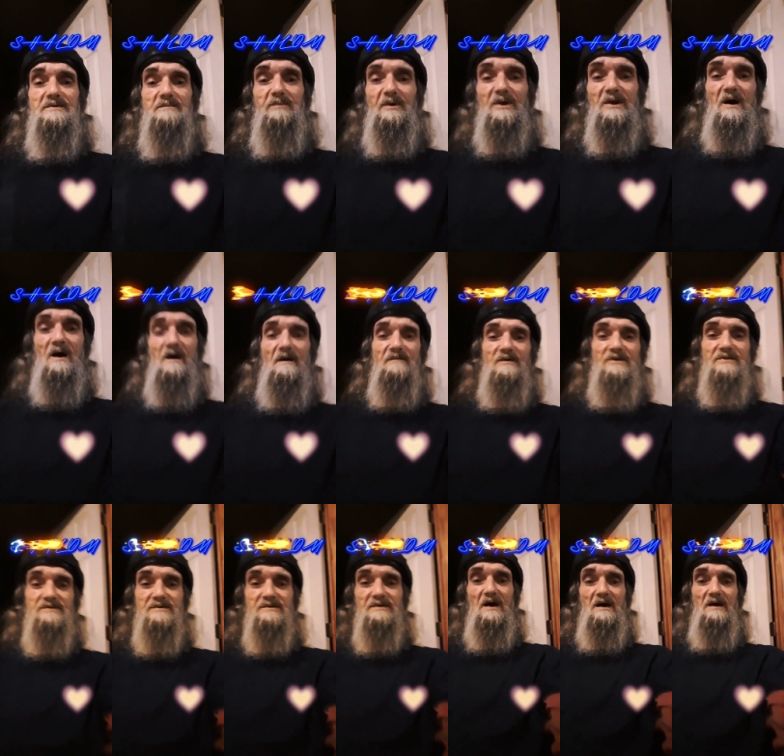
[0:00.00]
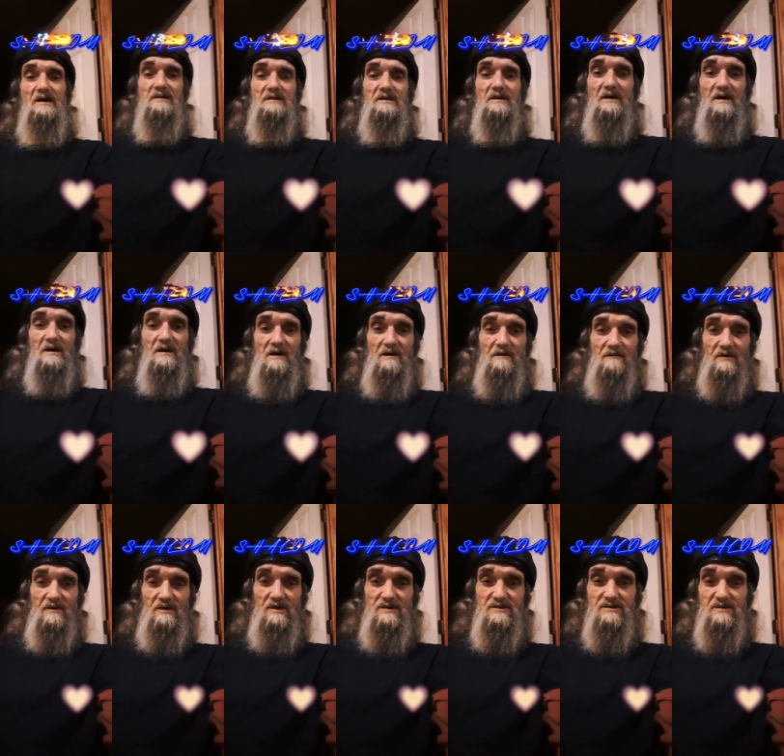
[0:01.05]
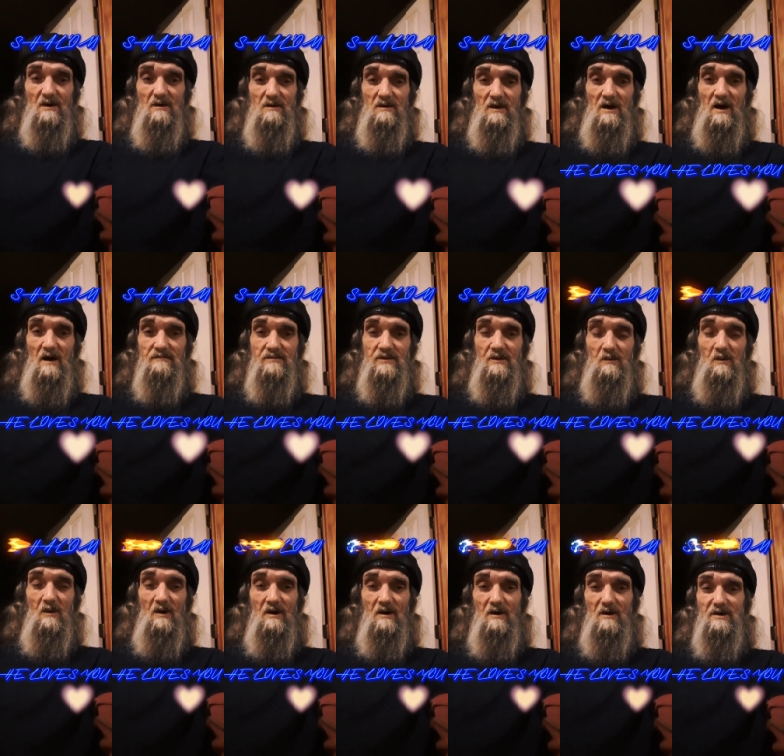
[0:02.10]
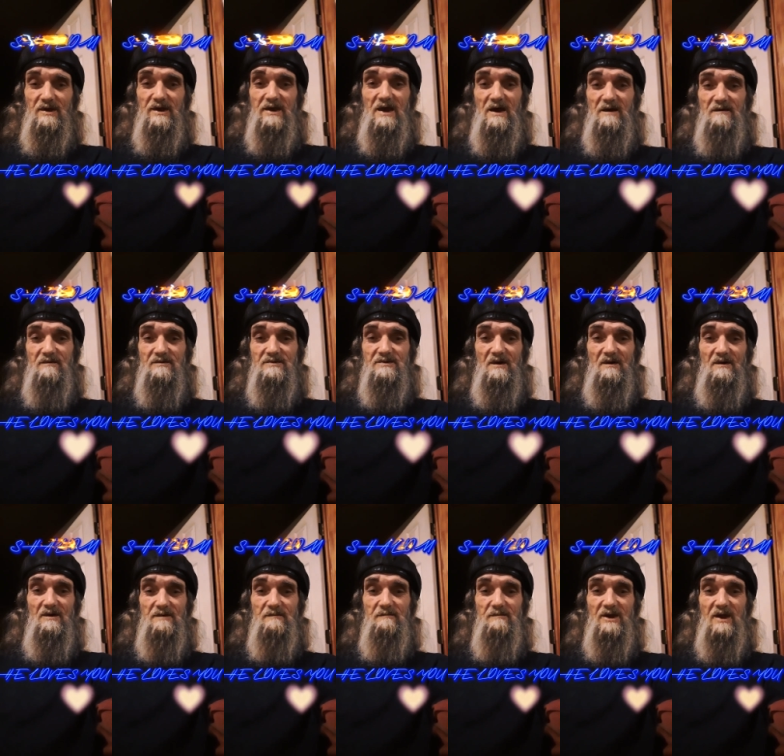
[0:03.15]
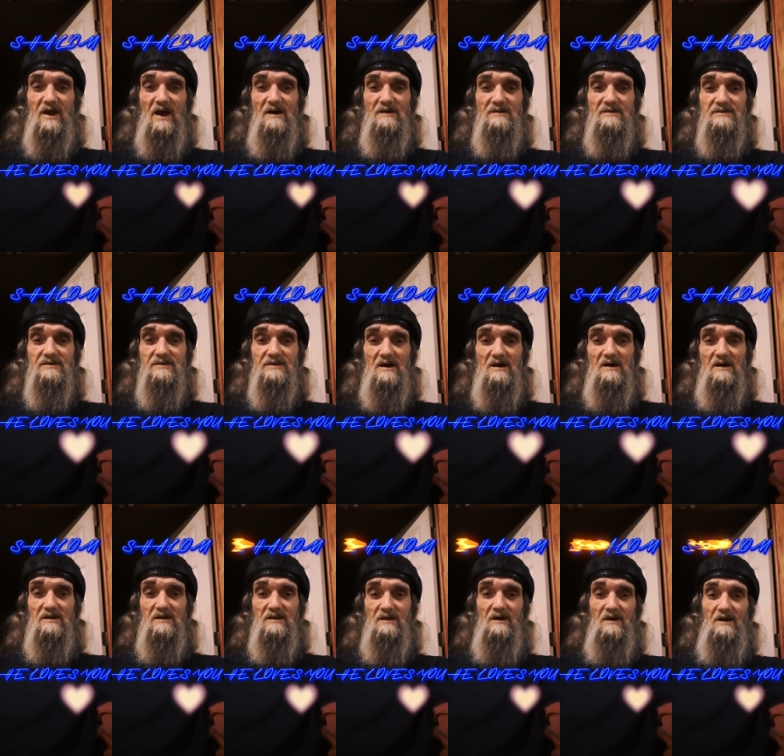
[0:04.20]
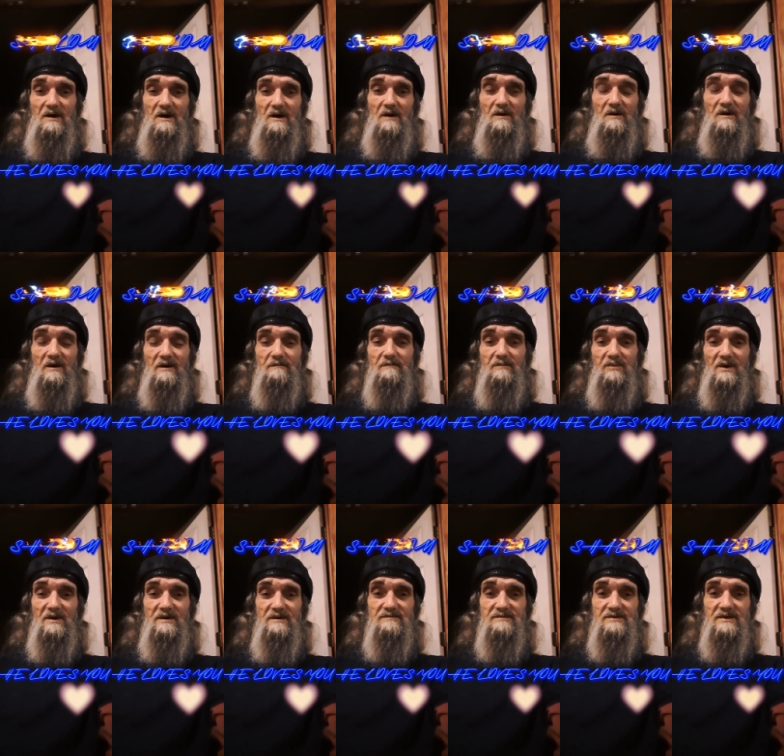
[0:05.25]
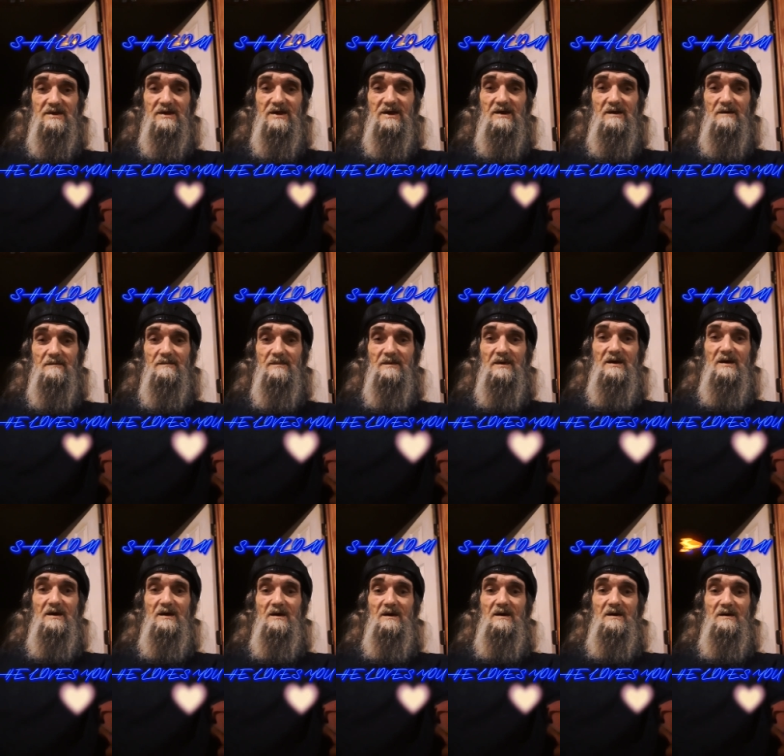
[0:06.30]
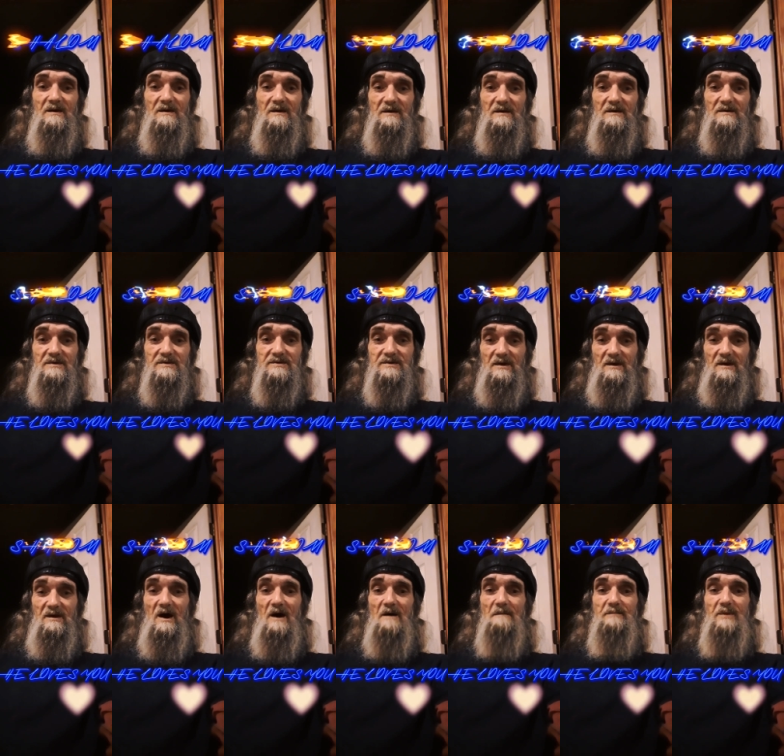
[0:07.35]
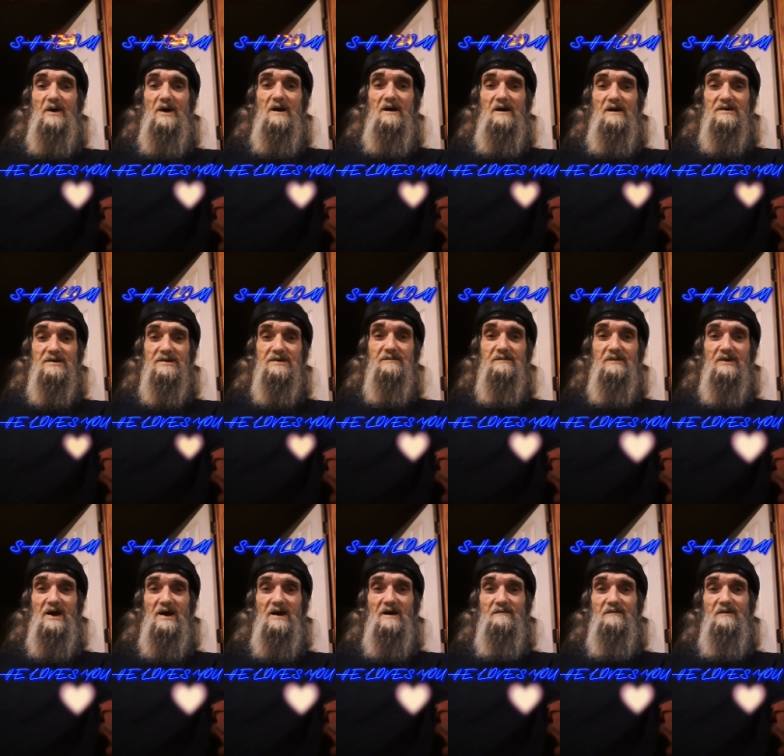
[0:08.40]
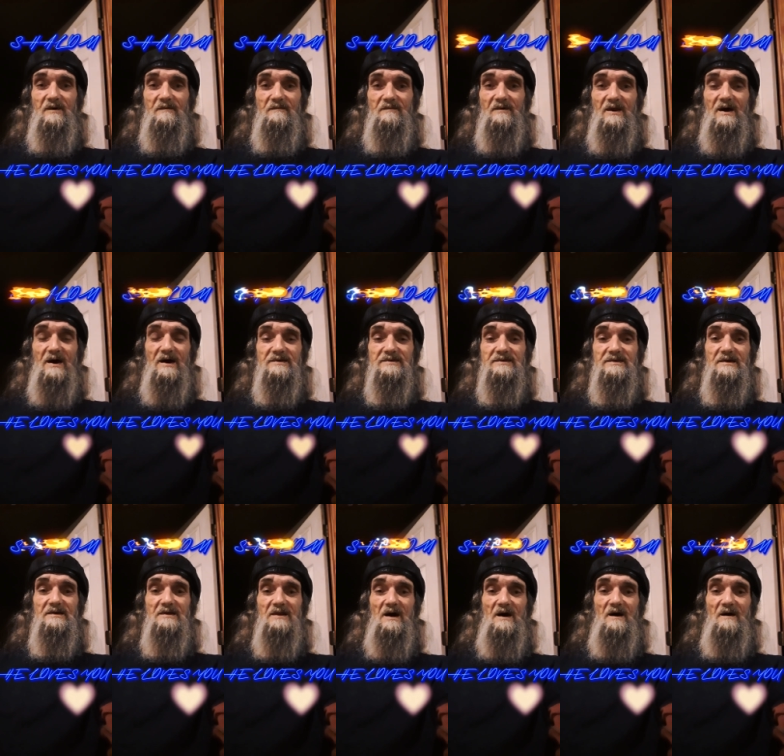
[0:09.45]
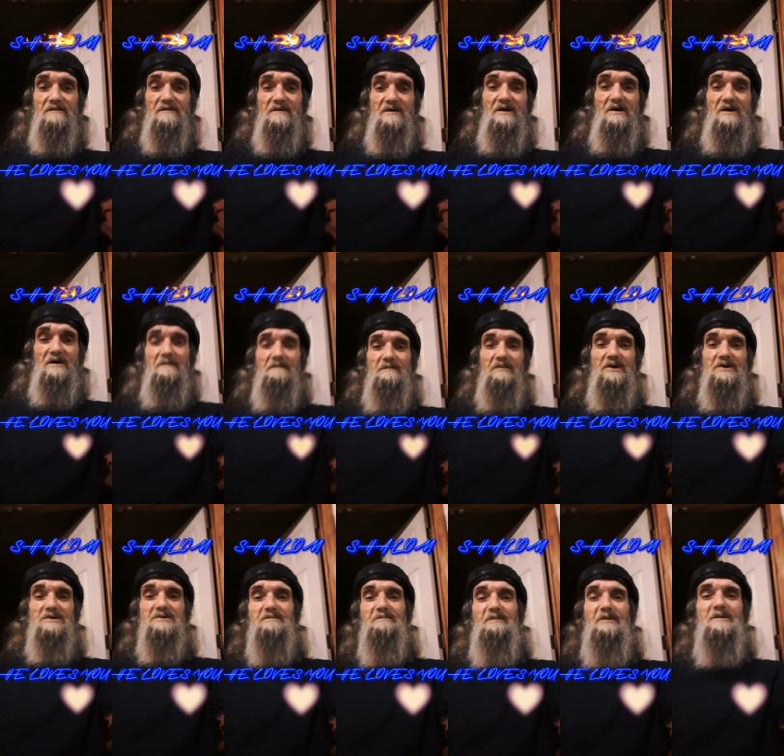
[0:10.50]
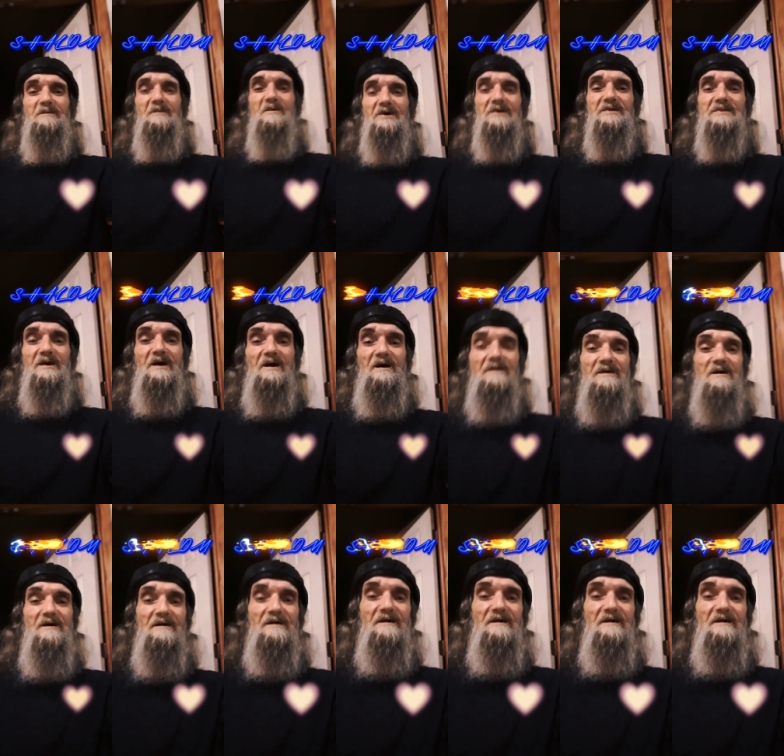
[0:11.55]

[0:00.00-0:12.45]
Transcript: beloved Son. For He so loved the world, He gave His only begotten Son. Whoever believes in Him shall not perish, but have everlasting life. Peace be with y'all.